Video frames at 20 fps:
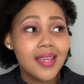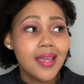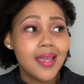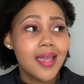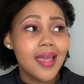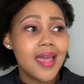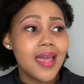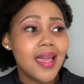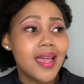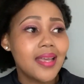
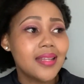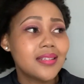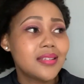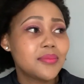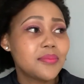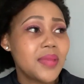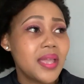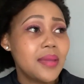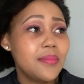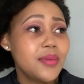And
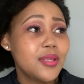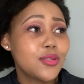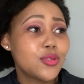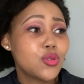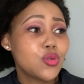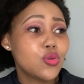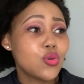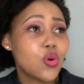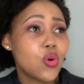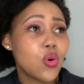maybe it's
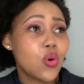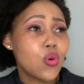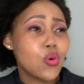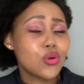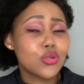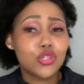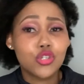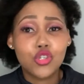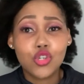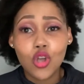your
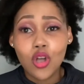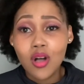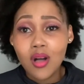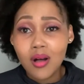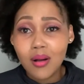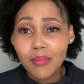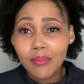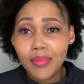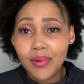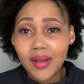
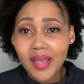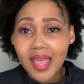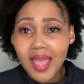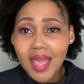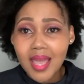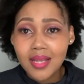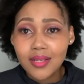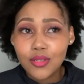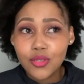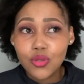job
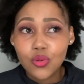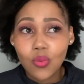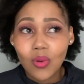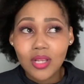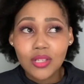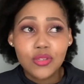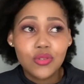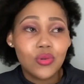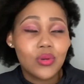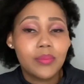and you
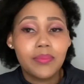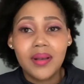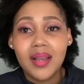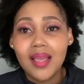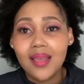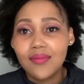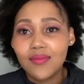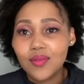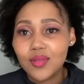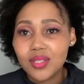want to apply
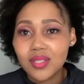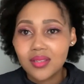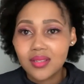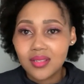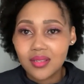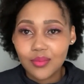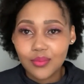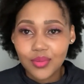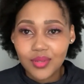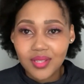for a
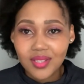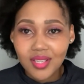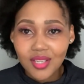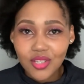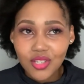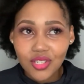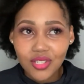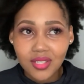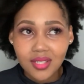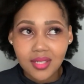certain
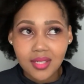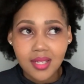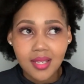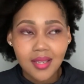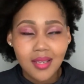position.